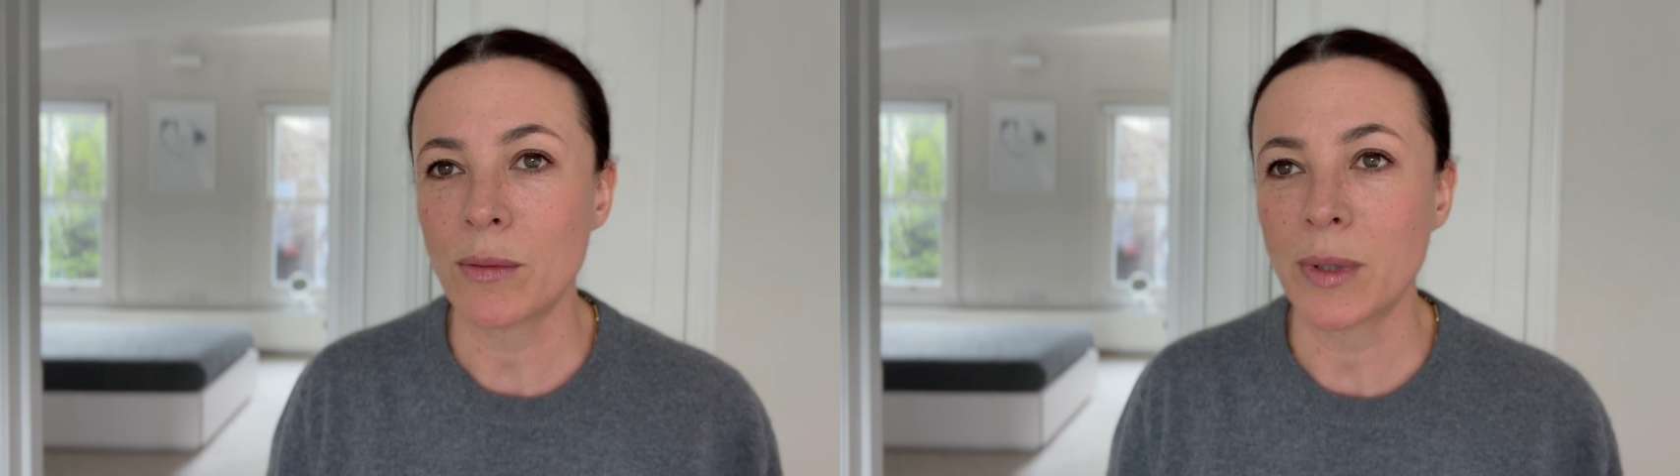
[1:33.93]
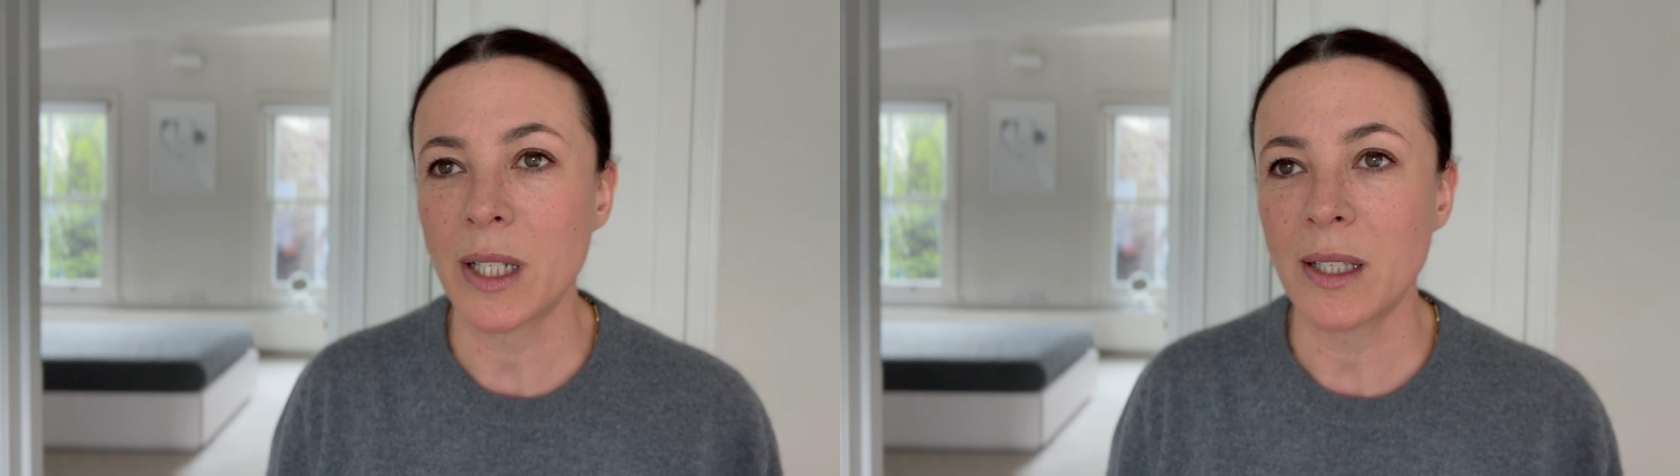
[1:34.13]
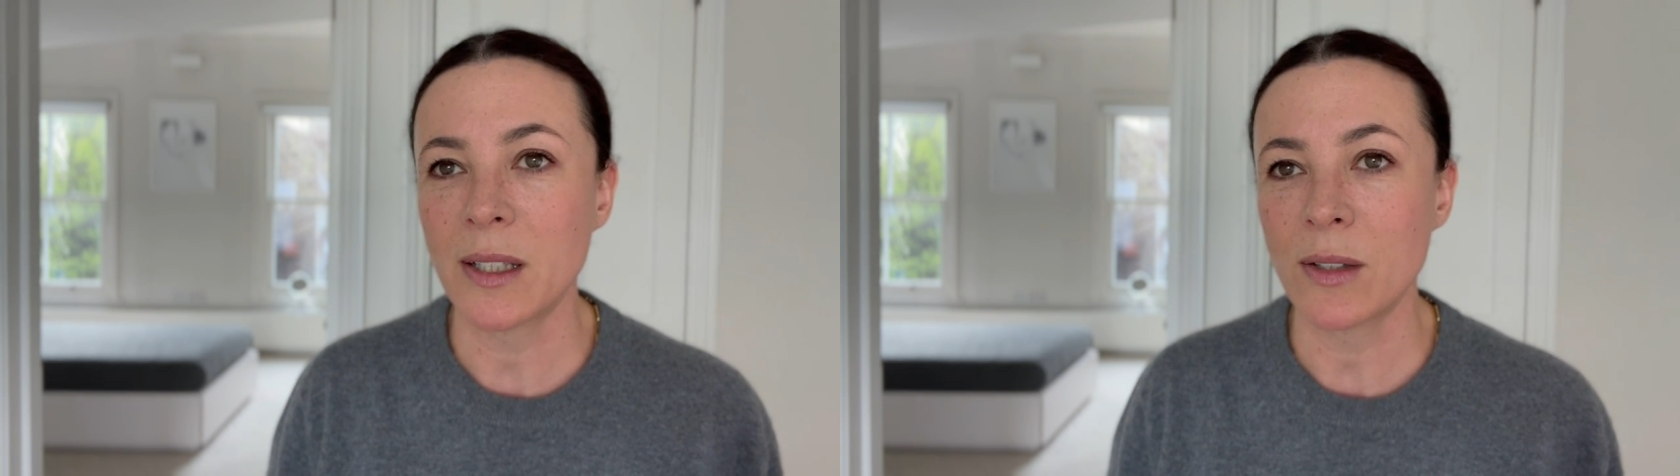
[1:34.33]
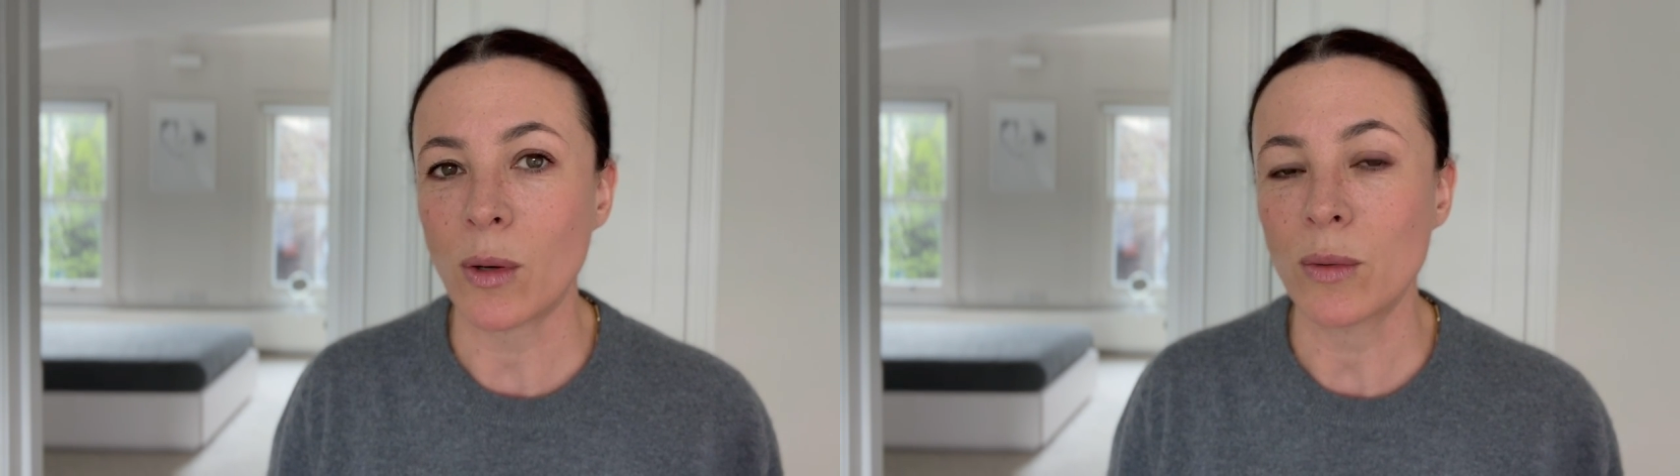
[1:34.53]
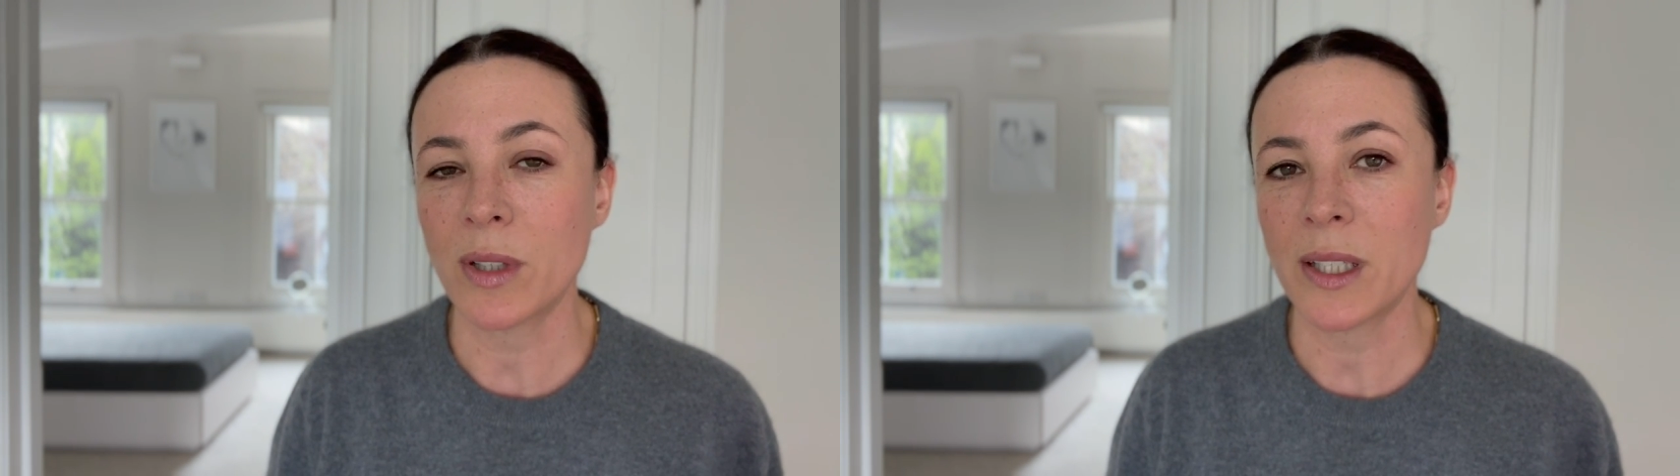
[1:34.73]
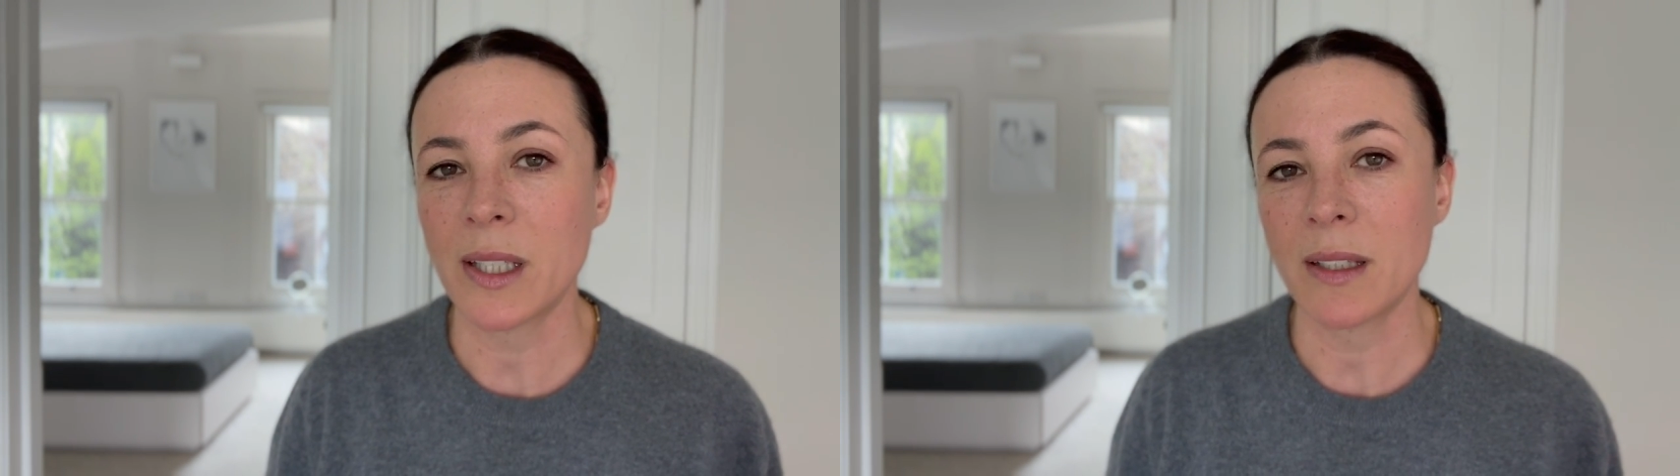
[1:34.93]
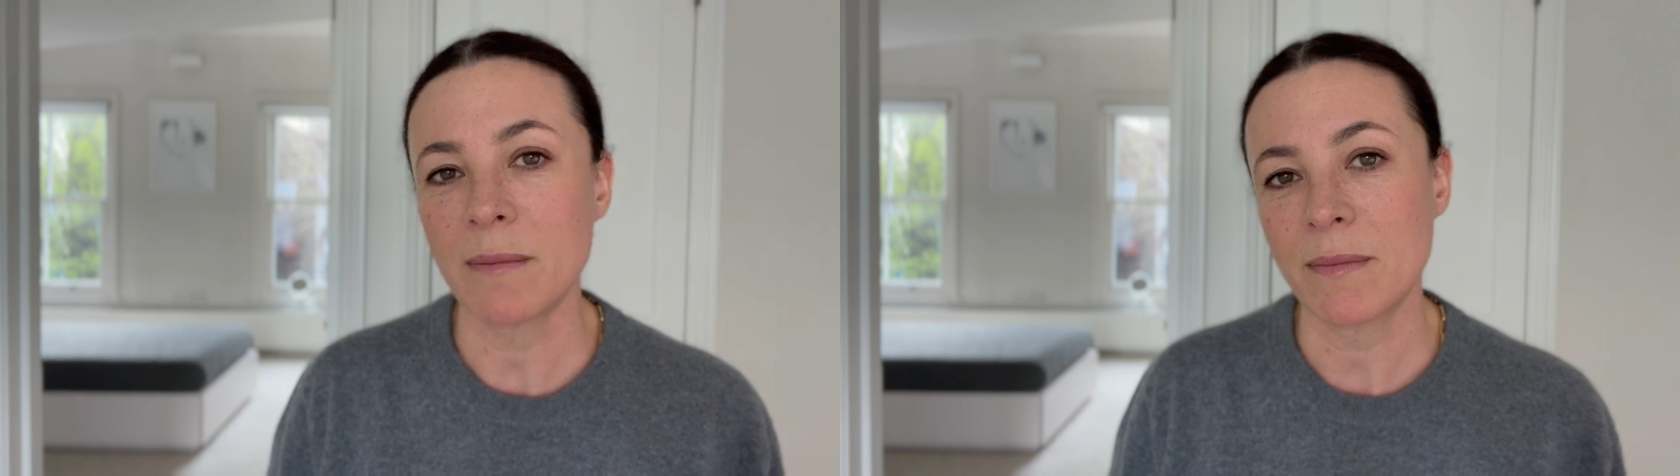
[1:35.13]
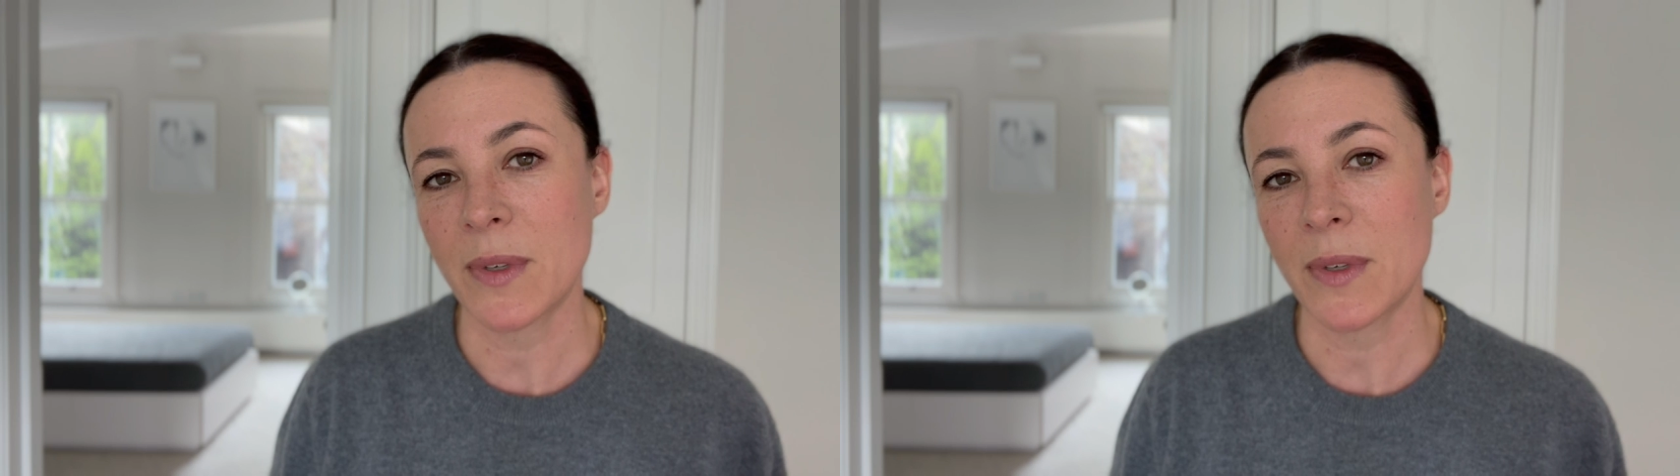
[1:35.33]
really only